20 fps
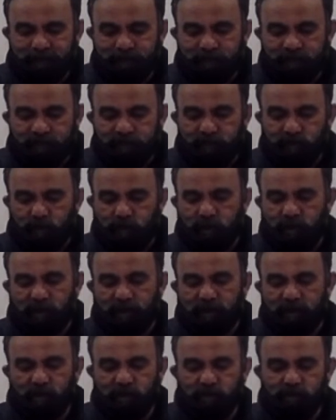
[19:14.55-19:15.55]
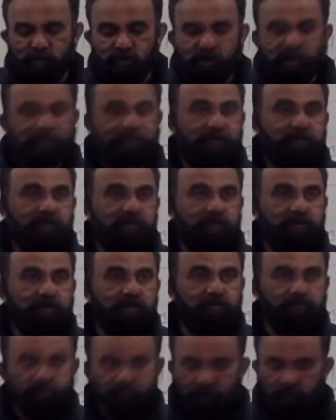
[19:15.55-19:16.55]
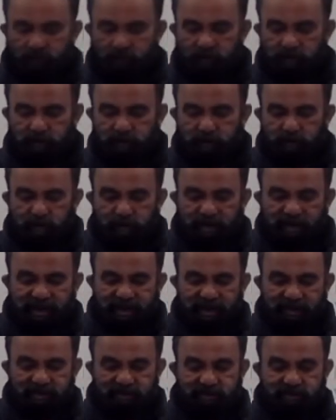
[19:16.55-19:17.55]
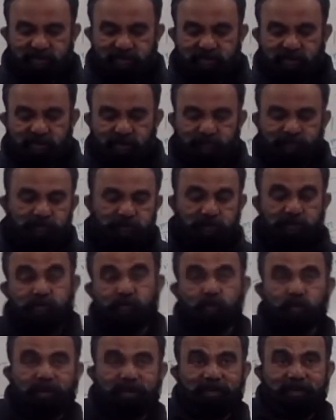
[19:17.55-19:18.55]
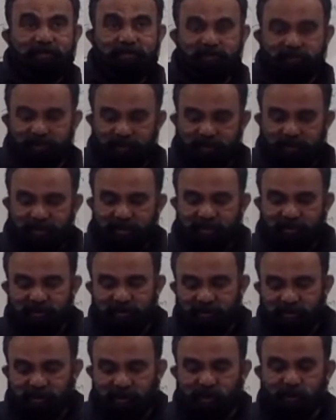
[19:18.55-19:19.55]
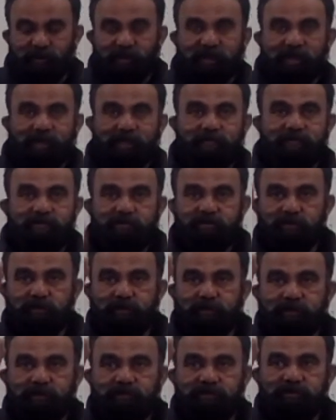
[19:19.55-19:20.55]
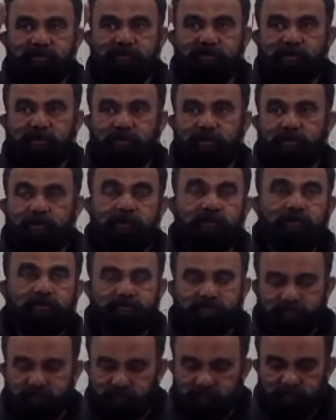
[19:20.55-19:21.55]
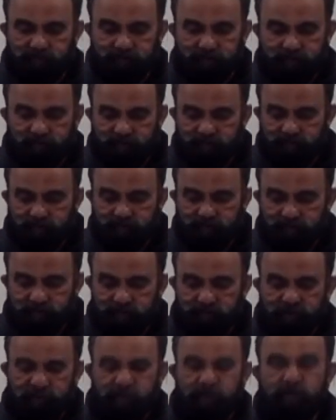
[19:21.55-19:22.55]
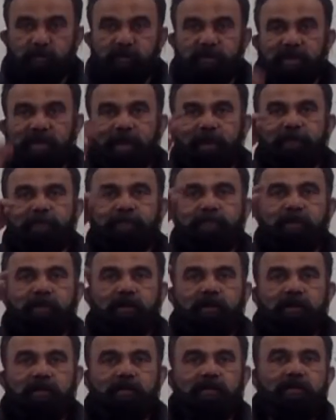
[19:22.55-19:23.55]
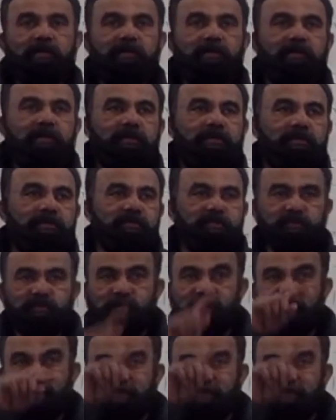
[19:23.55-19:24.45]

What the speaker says: So what am I going to write for the mass of this weight in kilograms? You put 0. No. Just put M. Just put M.